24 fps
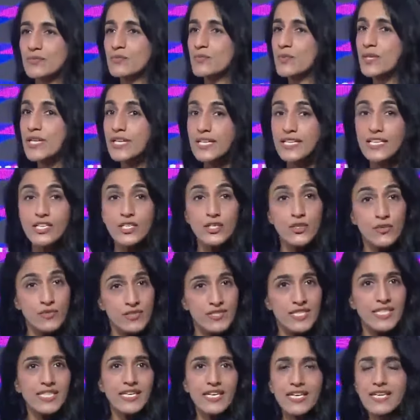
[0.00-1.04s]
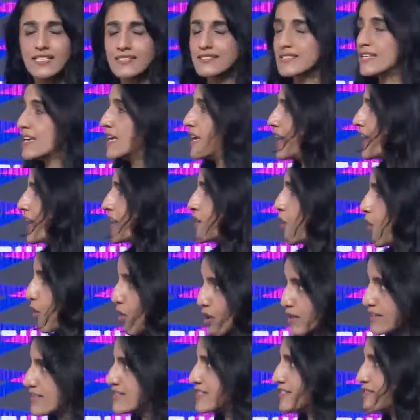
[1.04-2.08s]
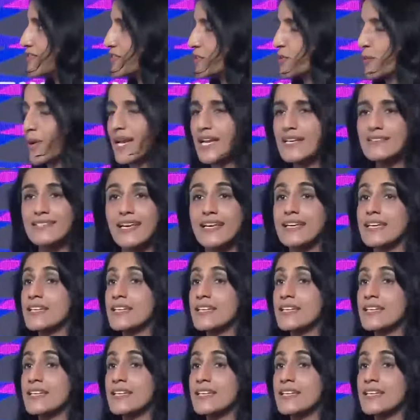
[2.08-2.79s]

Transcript: really using it in all these different ways and